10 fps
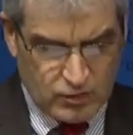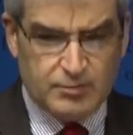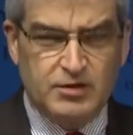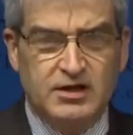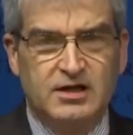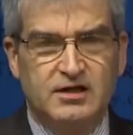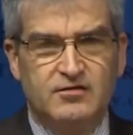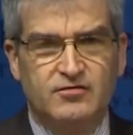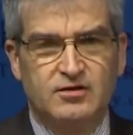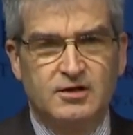We
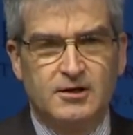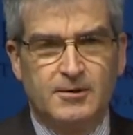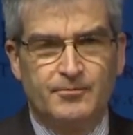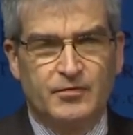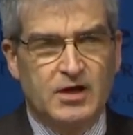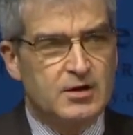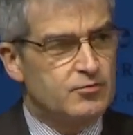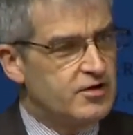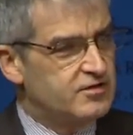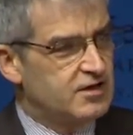believe
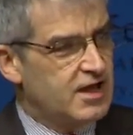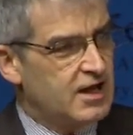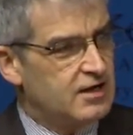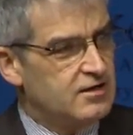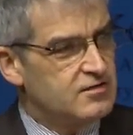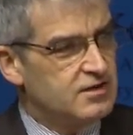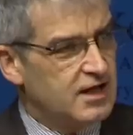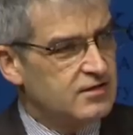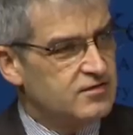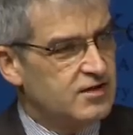President Kennedy's
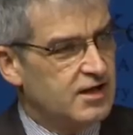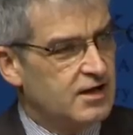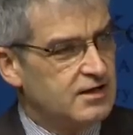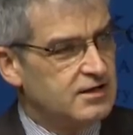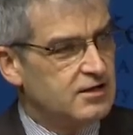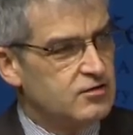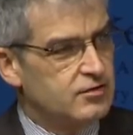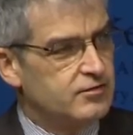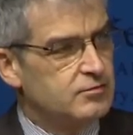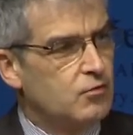legacy and ideals are
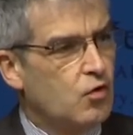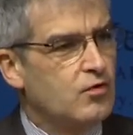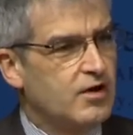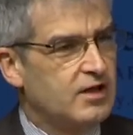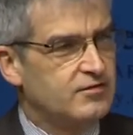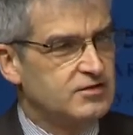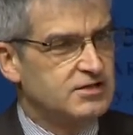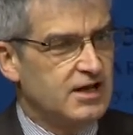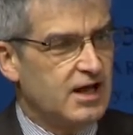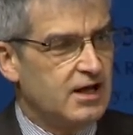even more relevant
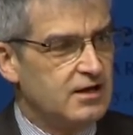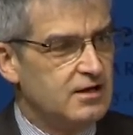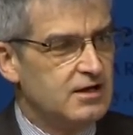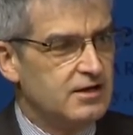today